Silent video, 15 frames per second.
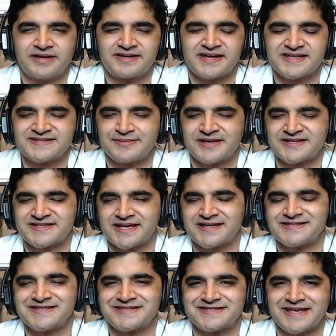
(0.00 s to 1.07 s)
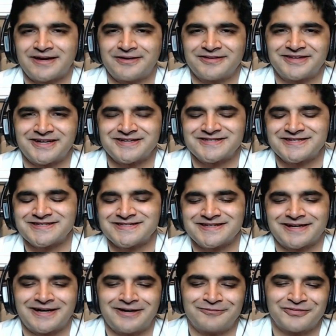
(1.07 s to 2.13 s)
It does make sense as a health justice
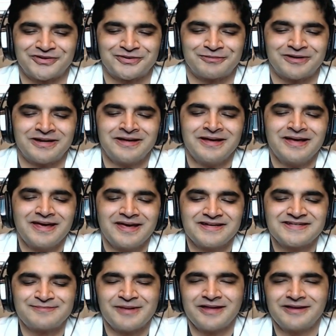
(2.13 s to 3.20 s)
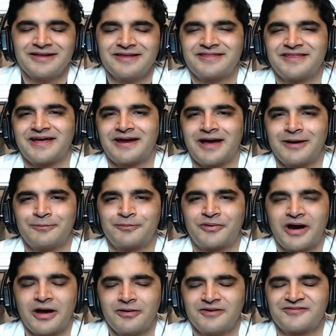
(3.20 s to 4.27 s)
accomplishment. It's mainly that I'm proud of